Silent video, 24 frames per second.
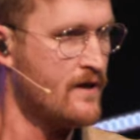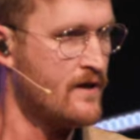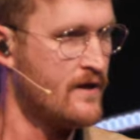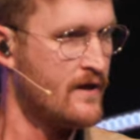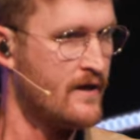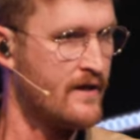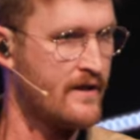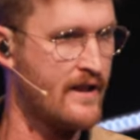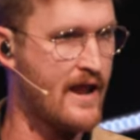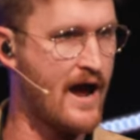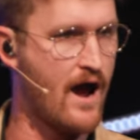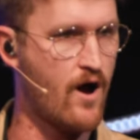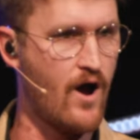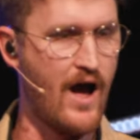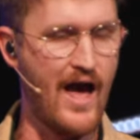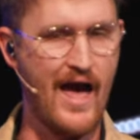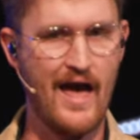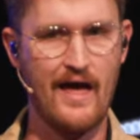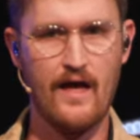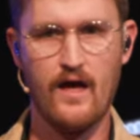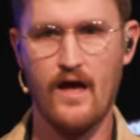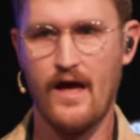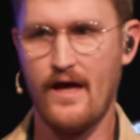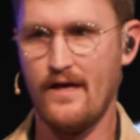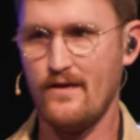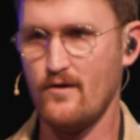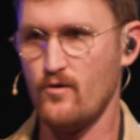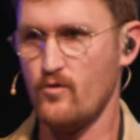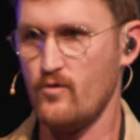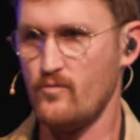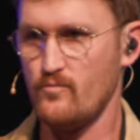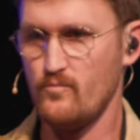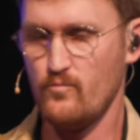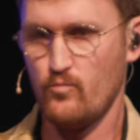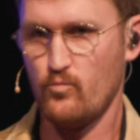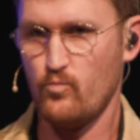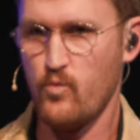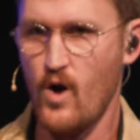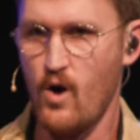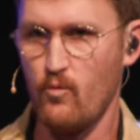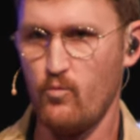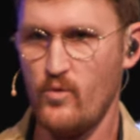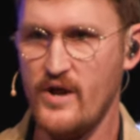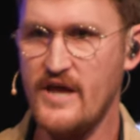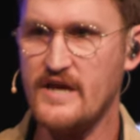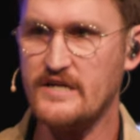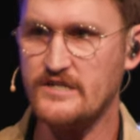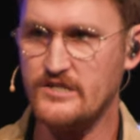Now, what
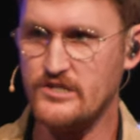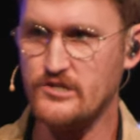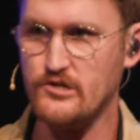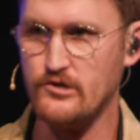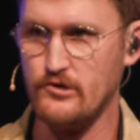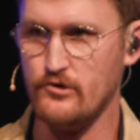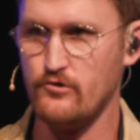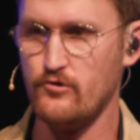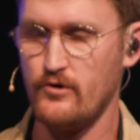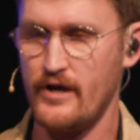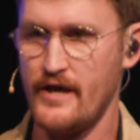we do